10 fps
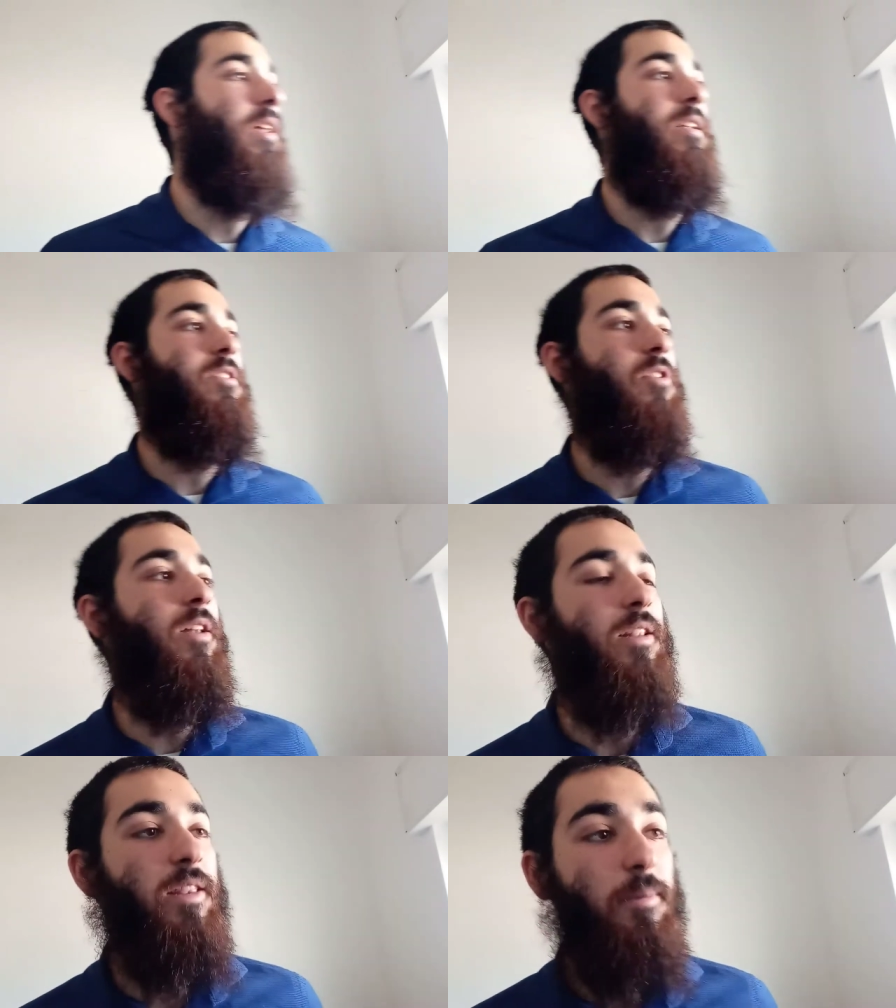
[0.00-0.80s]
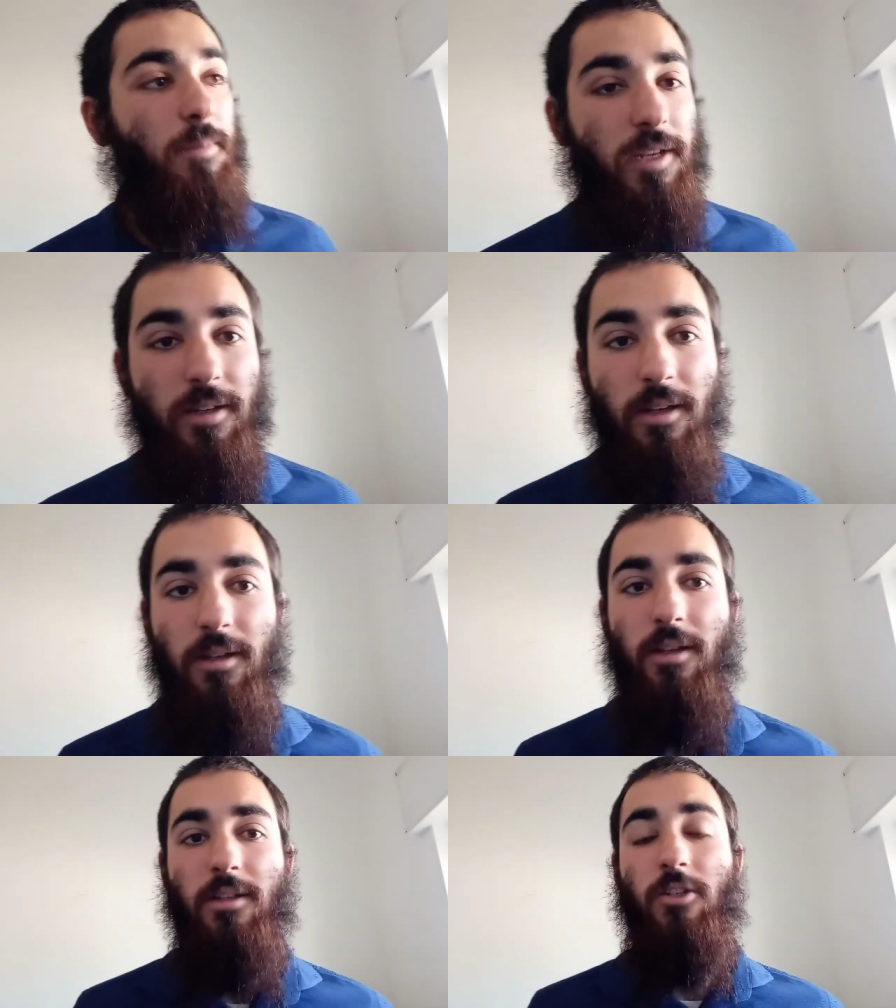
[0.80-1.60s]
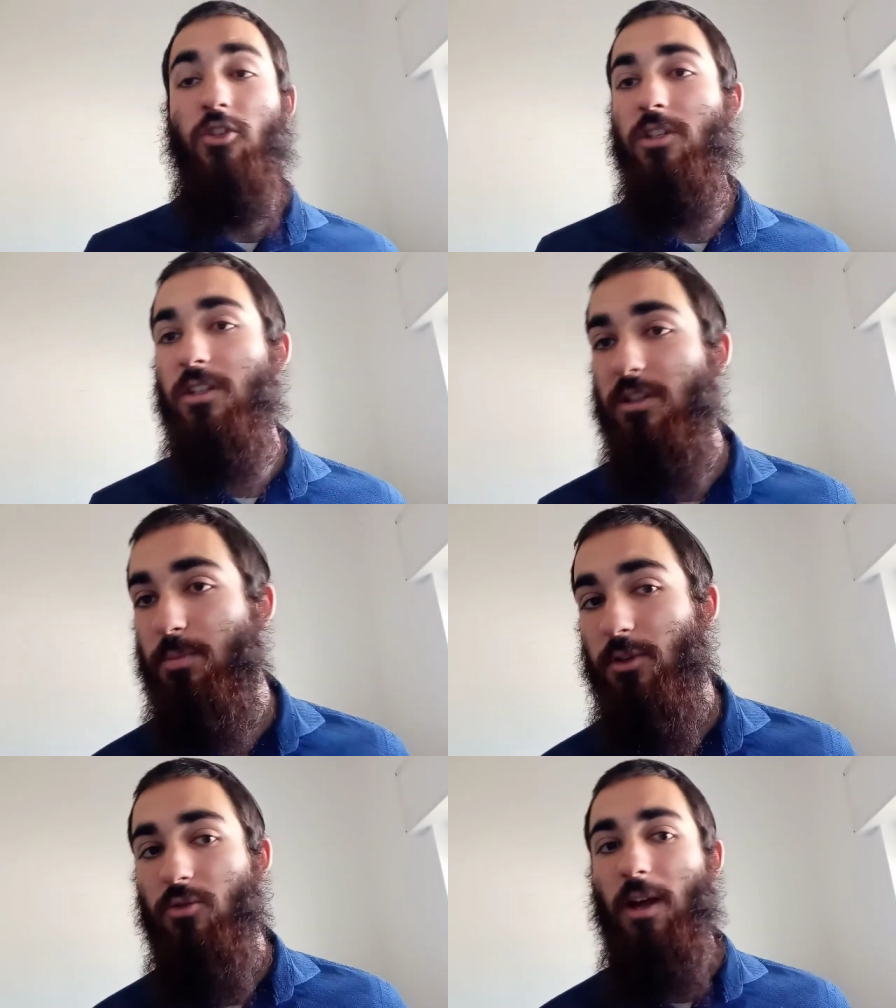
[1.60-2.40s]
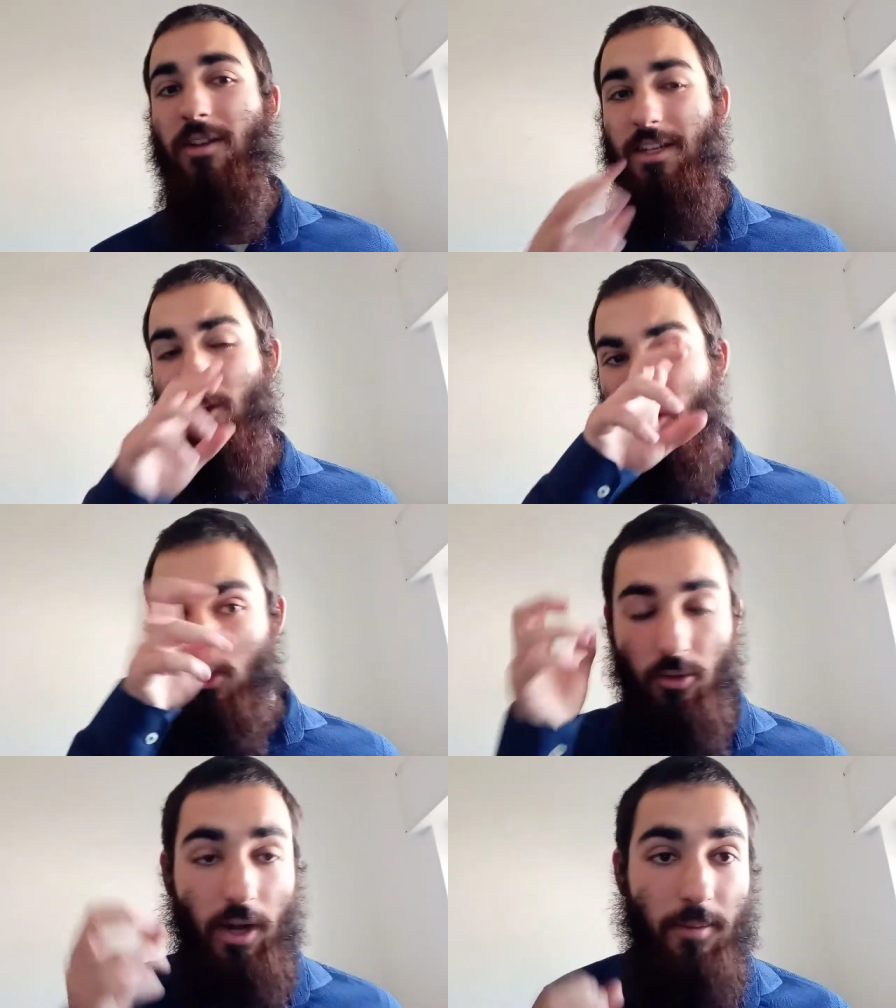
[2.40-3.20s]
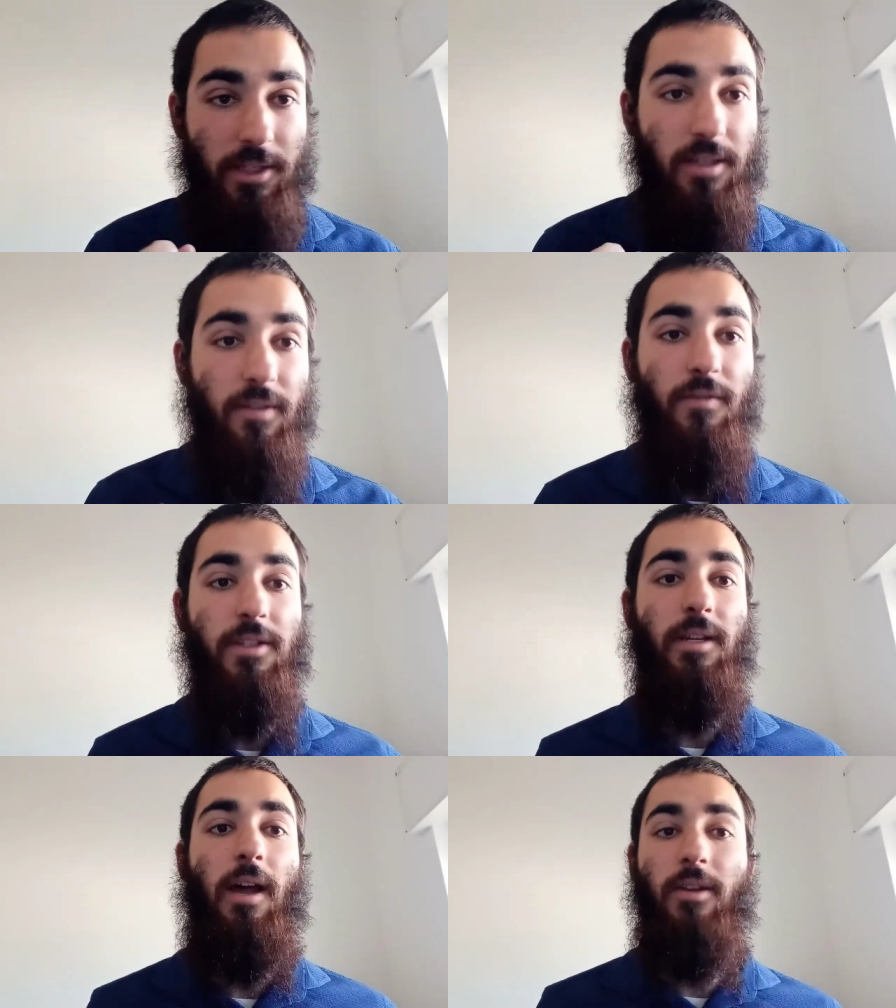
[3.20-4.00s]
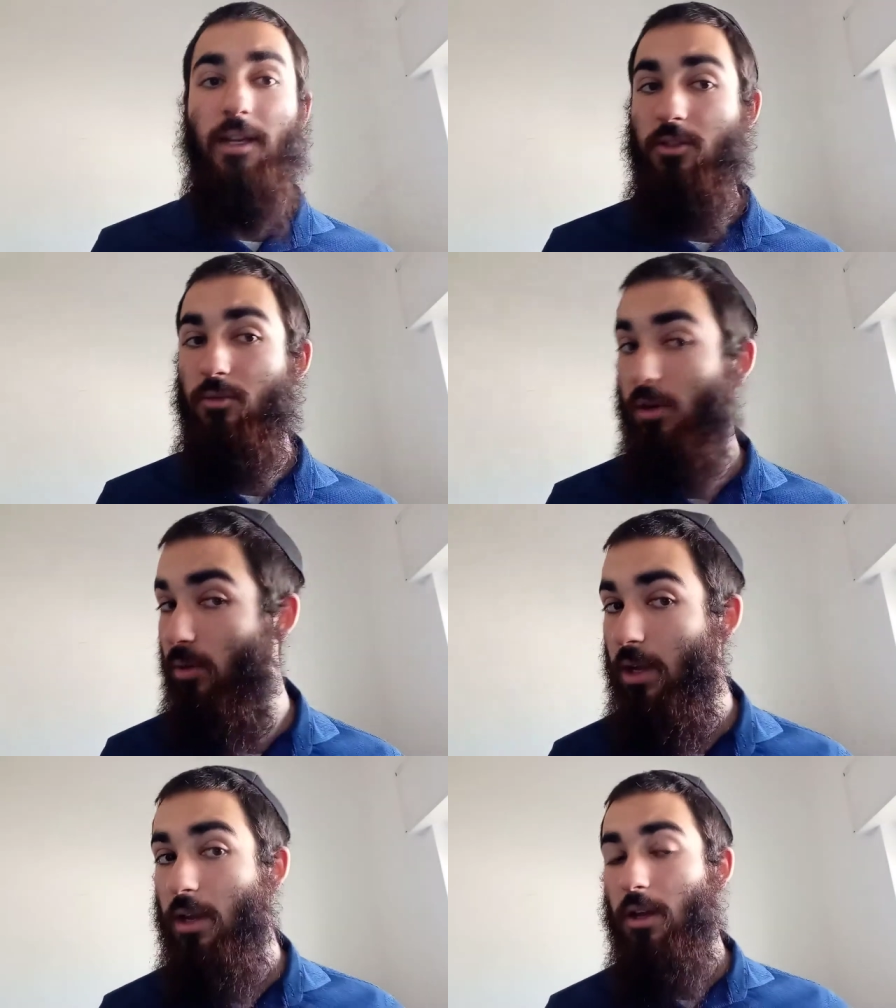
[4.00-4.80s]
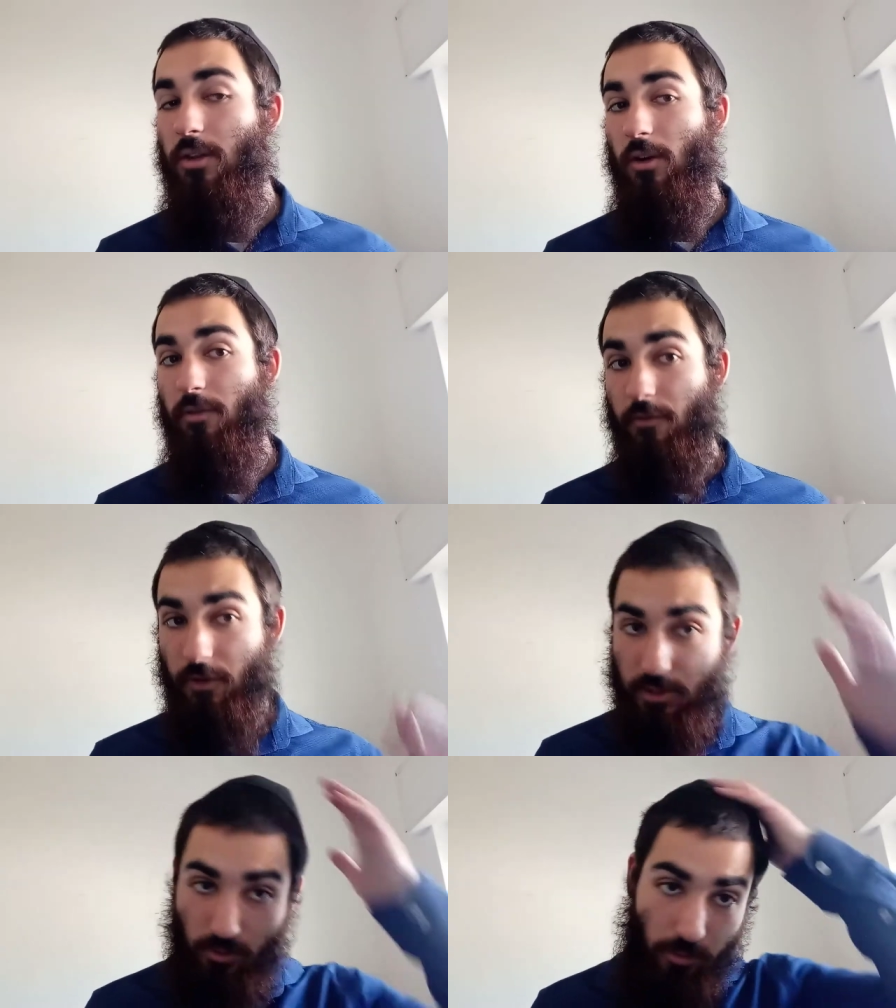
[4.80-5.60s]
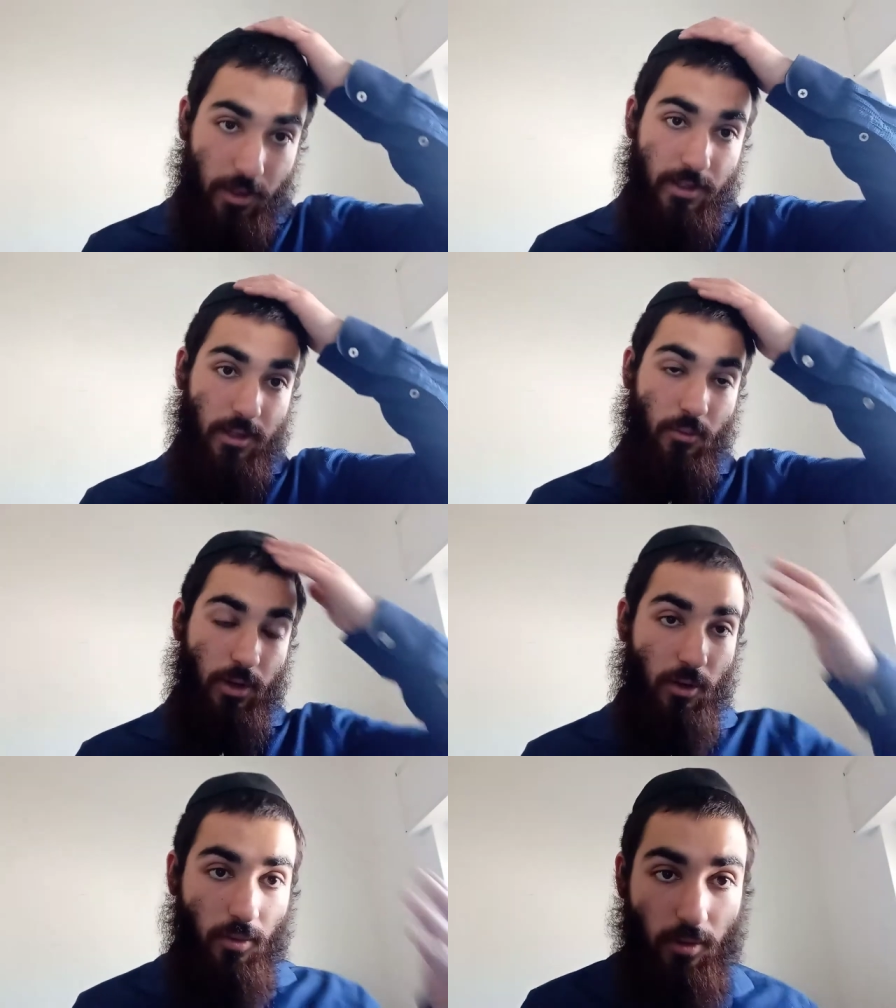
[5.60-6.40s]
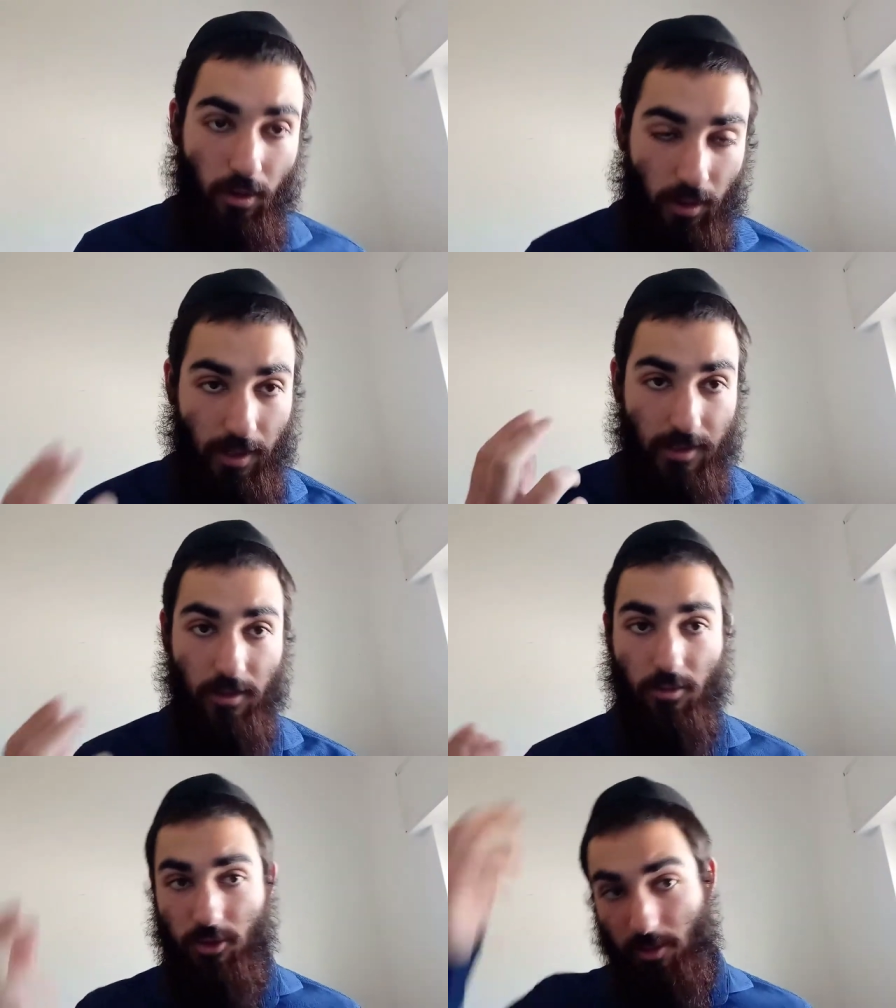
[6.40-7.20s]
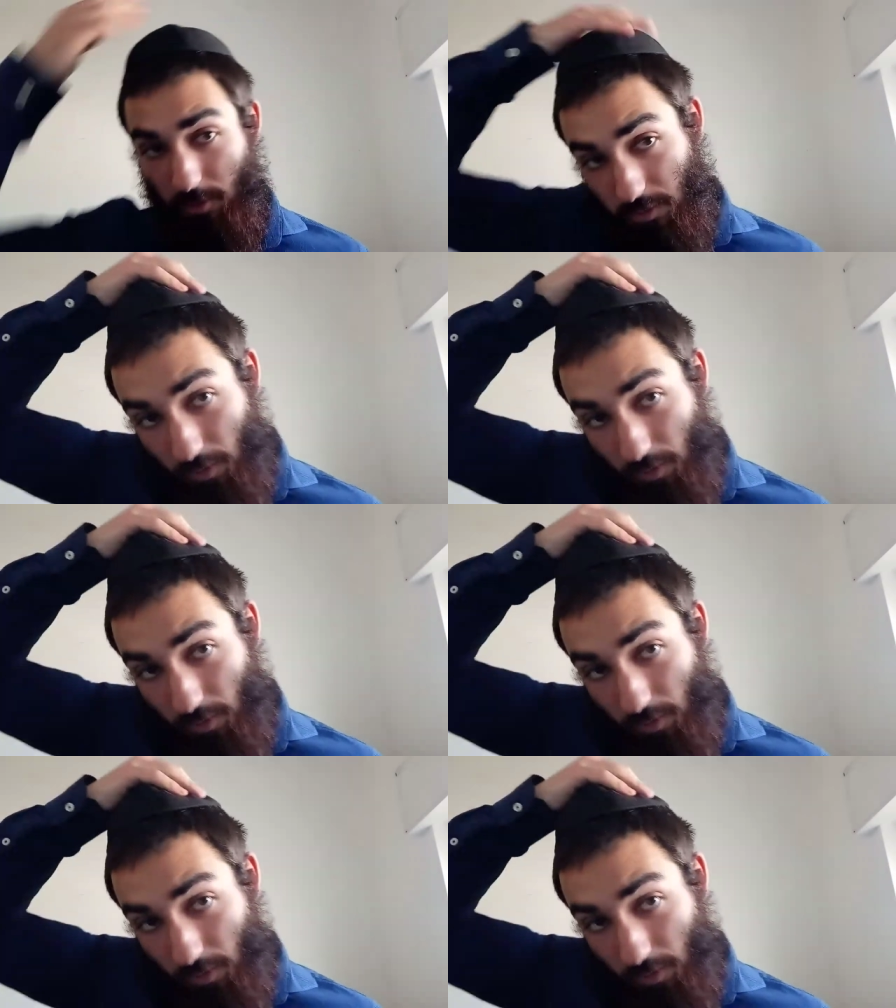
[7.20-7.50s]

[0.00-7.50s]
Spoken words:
that it's not limited to just spirituality. It also comes into physicality. As you know, there are physical things that we are connecting to Hashem with.